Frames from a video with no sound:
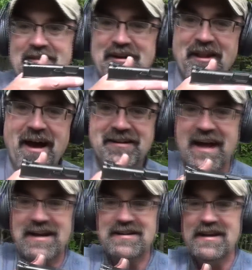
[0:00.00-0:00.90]
The Glock
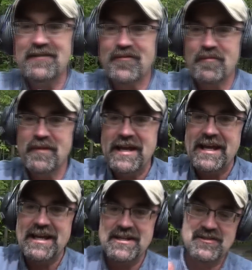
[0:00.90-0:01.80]
19 for
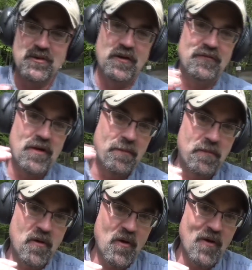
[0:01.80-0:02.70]
me is sort of the
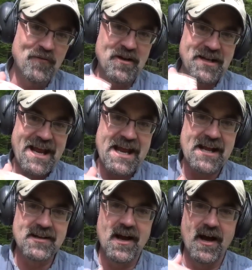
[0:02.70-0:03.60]
perfect
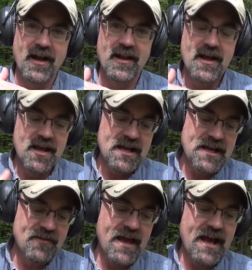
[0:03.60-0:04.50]
handgun
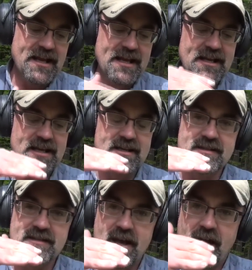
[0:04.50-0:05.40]
in that it
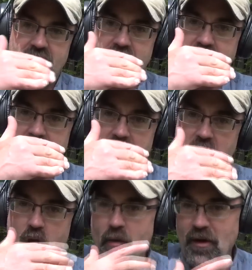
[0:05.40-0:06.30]
is
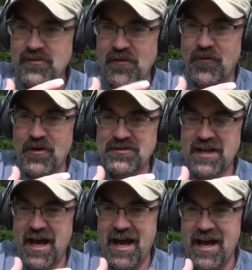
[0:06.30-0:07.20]
almost a full
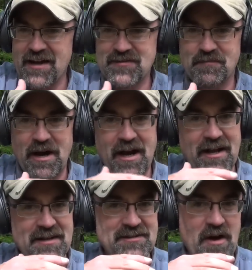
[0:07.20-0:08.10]
size, but
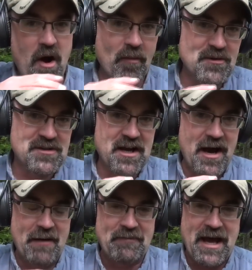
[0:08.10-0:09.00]
it's almost a
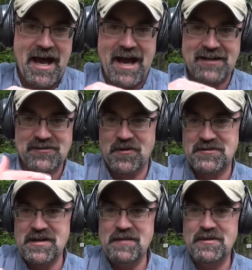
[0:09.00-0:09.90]
compact, so
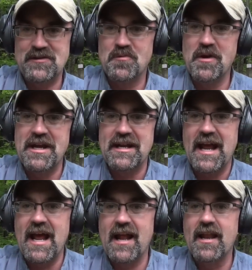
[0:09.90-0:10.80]
it's in between.
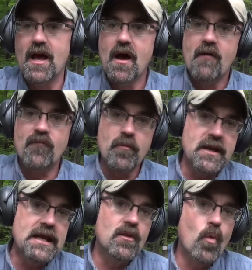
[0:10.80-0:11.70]
And for
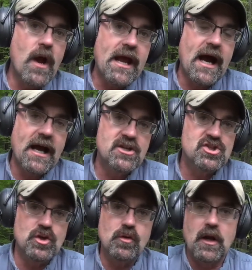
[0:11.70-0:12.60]
me, in the way I
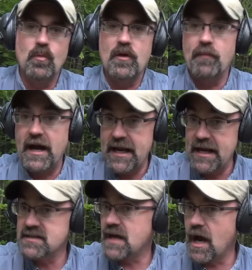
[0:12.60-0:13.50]
shoot and with my
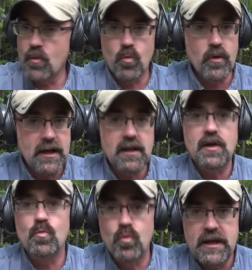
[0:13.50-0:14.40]
hands, I
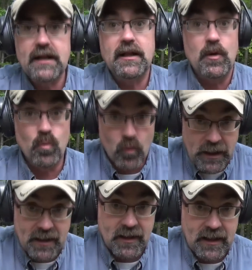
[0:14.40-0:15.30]
really, really,
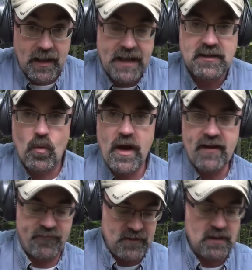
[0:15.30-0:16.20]
really like the
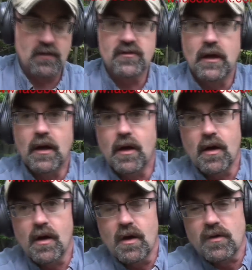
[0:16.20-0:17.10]
way it feels.
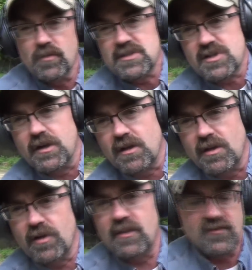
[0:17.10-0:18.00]
We're just going to
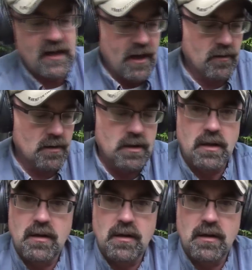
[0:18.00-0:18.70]
clear this out.